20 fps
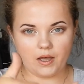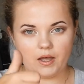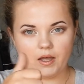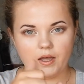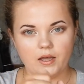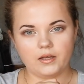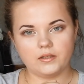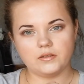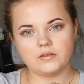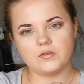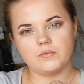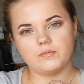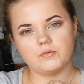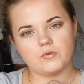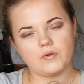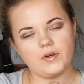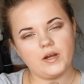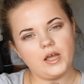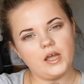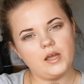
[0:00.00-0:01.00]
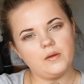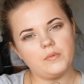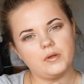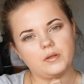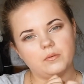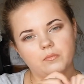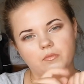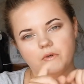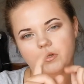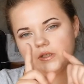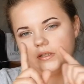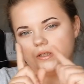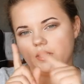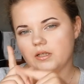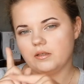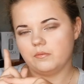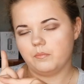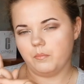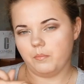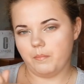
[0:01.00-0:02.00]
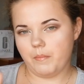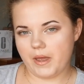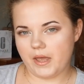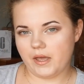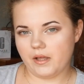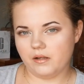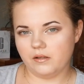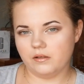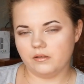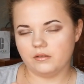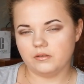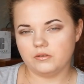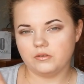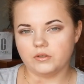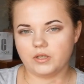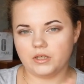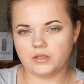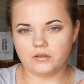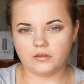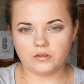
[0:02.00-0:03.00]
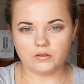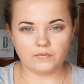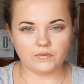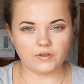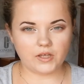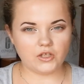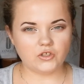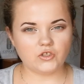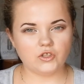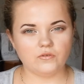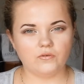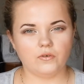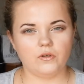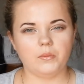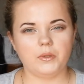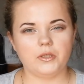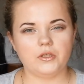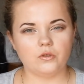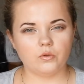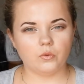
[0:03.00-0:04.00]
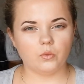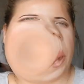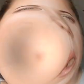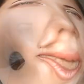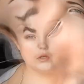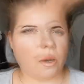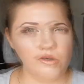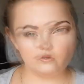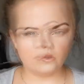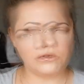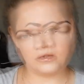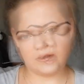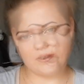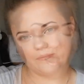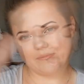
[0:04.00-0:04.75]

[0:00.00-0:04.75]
and subscribe and ring that bell to get notifications for my new videos.